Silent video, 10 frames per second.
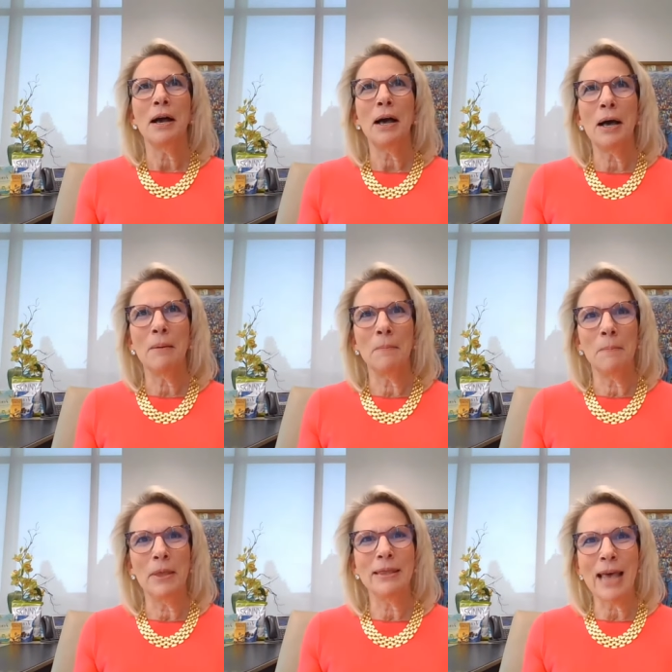
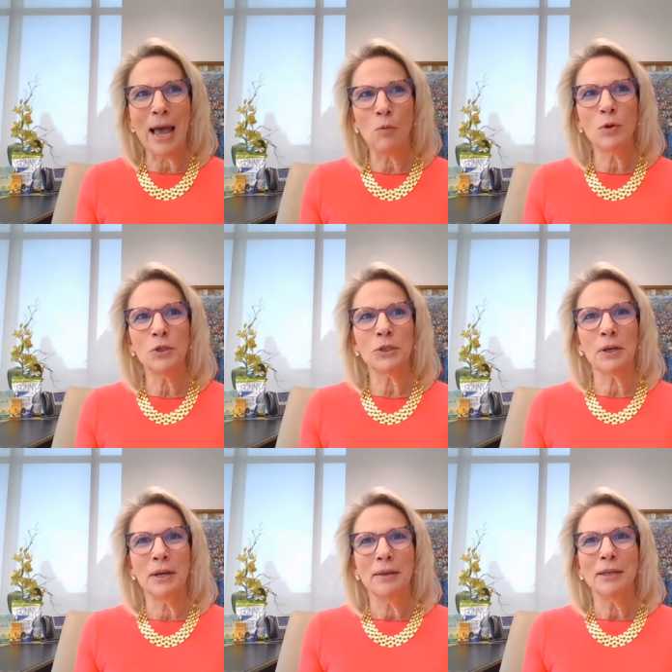um, that
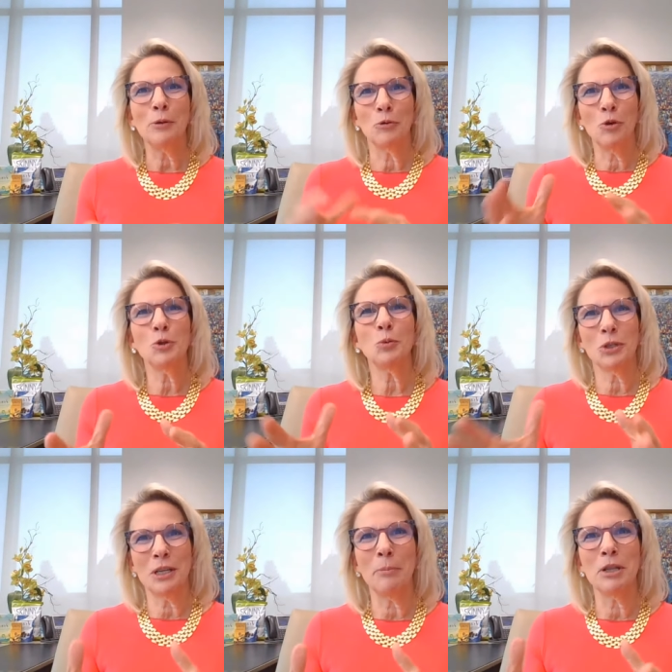was, you know, those
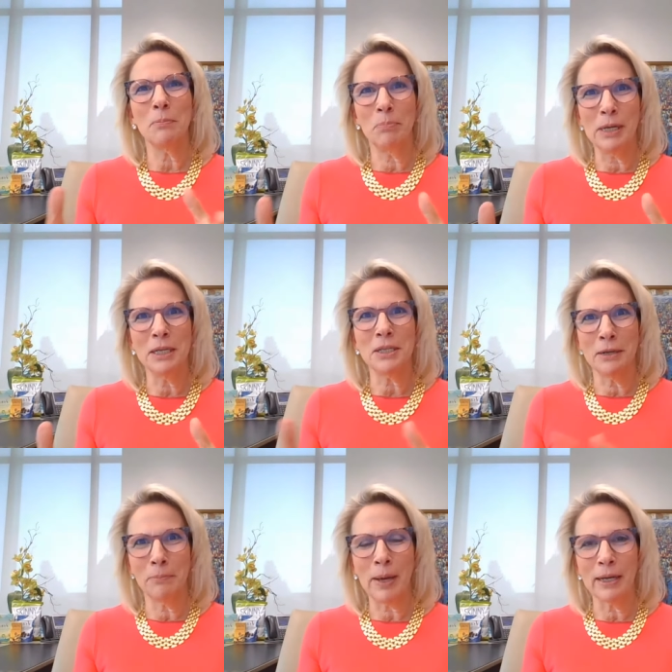were some of the biggest
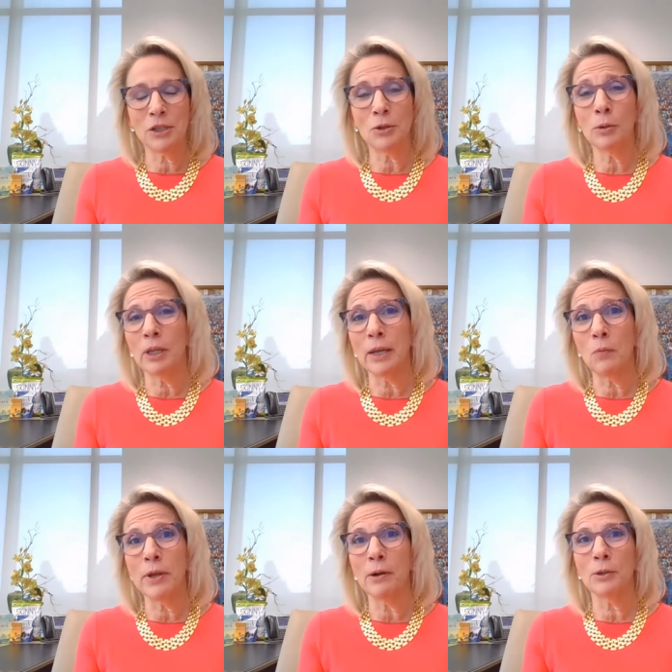impacts. Certainly,
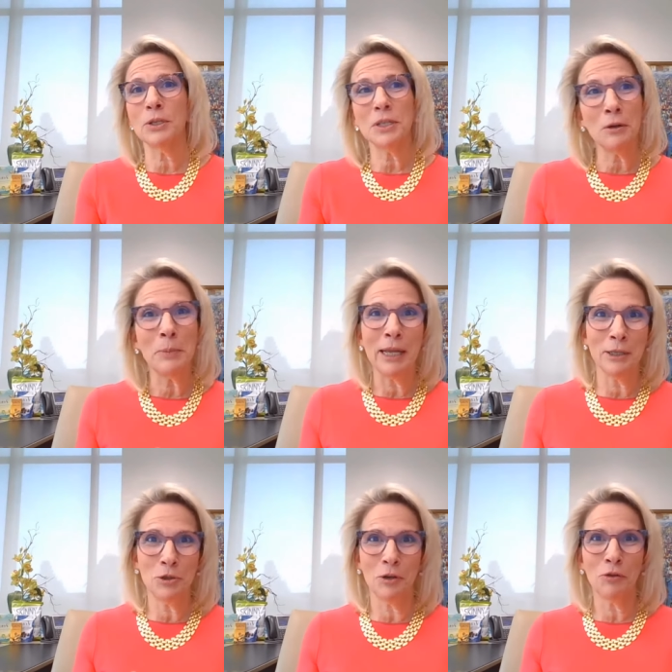we are still
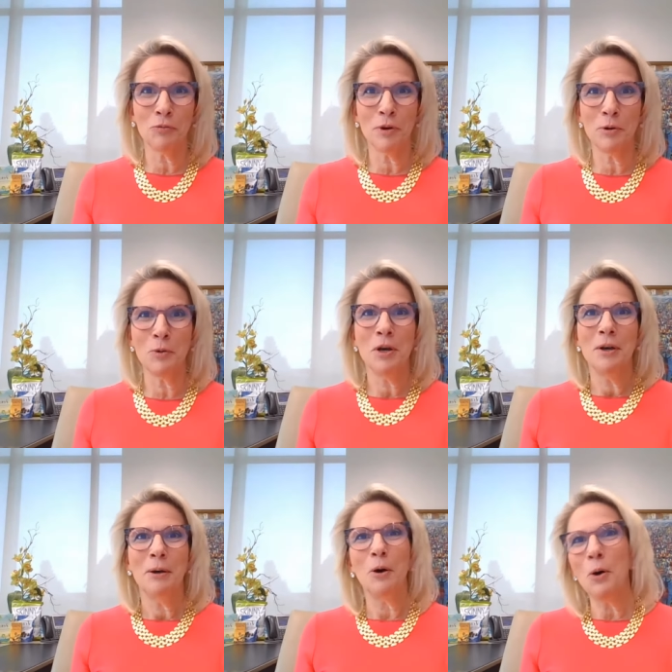managing through
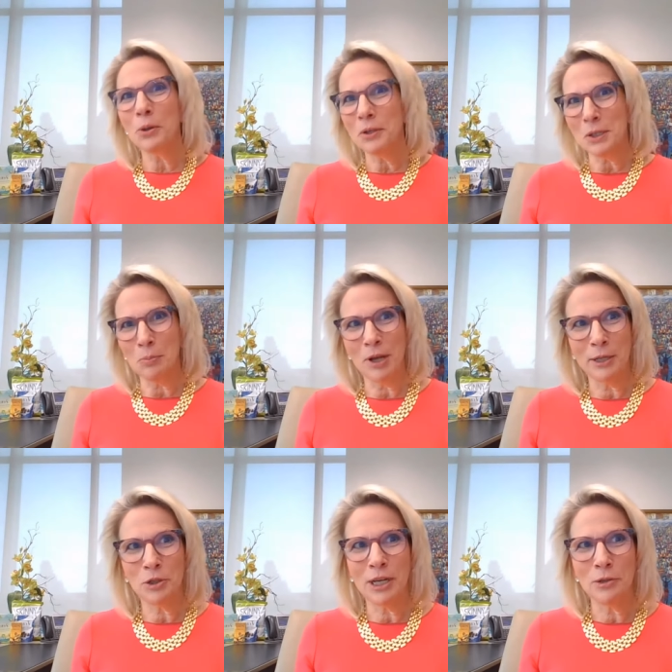all the
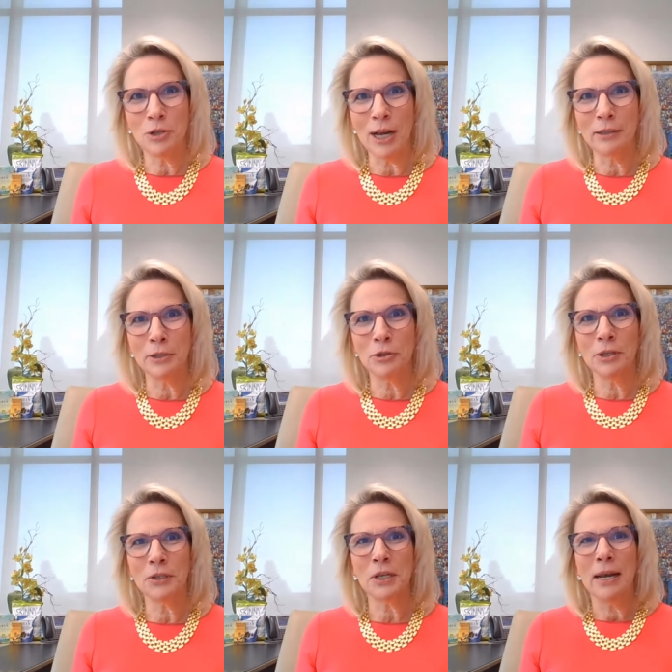supply chain
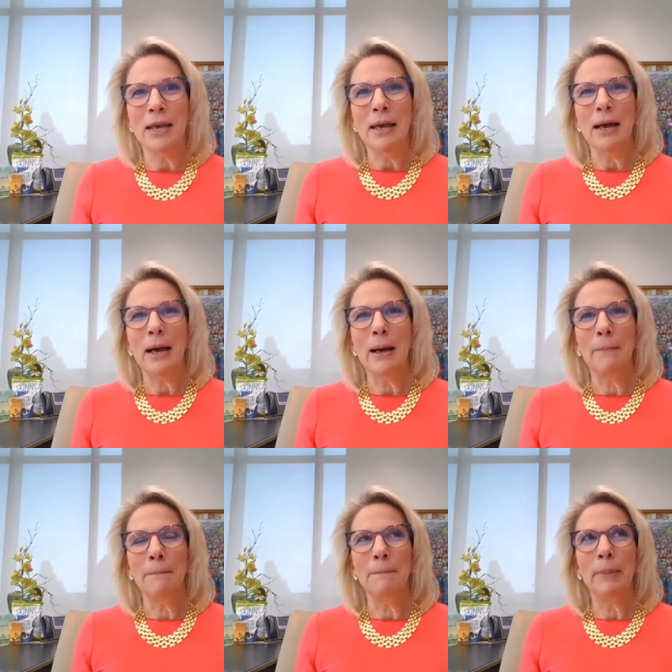challenges,
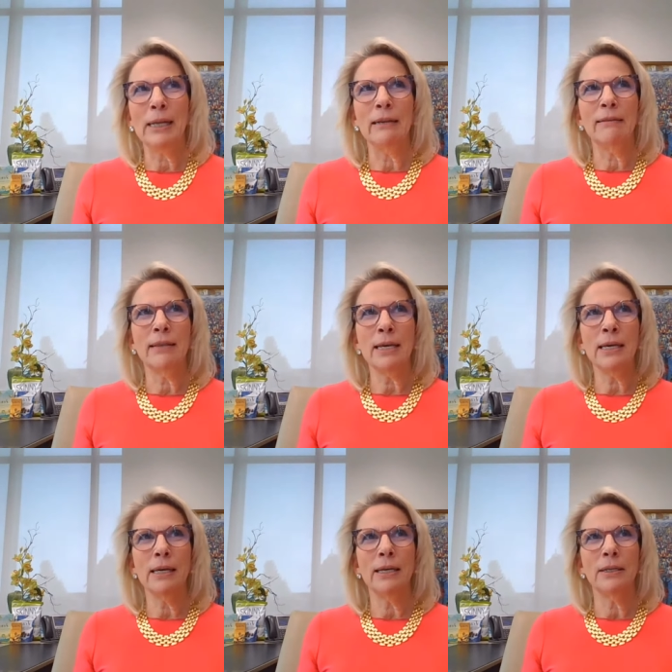um, but I
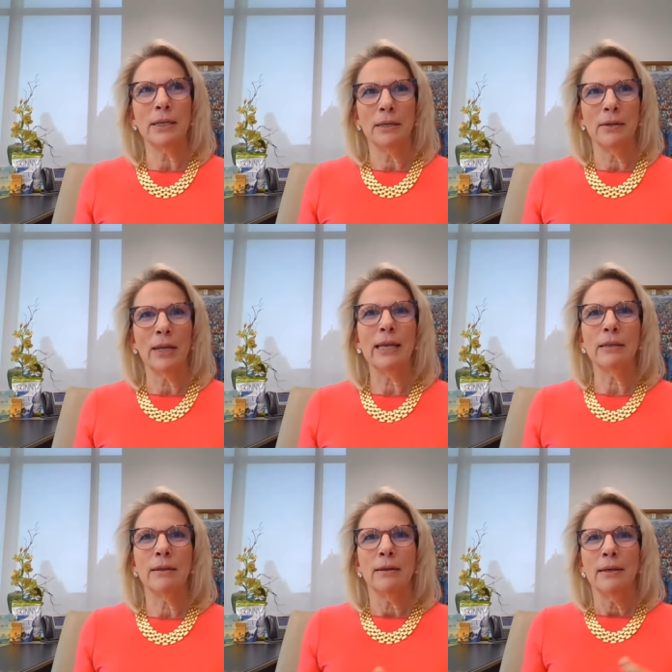think it it